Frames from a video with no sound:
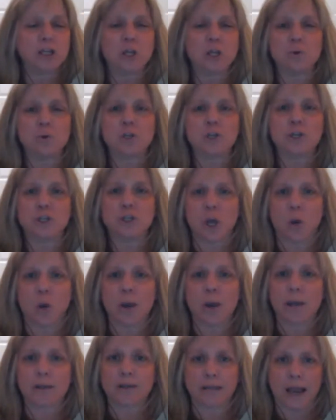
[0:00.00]
And she
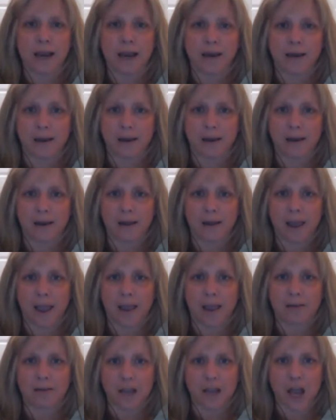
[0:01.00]
was just so
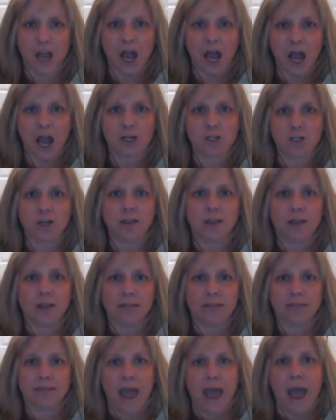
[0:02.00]
excited and
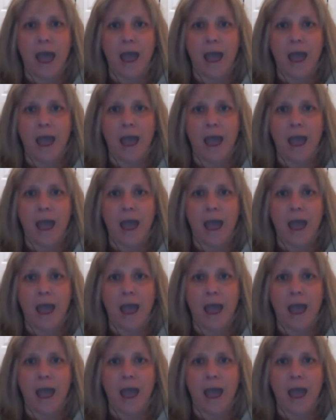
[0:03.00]
touched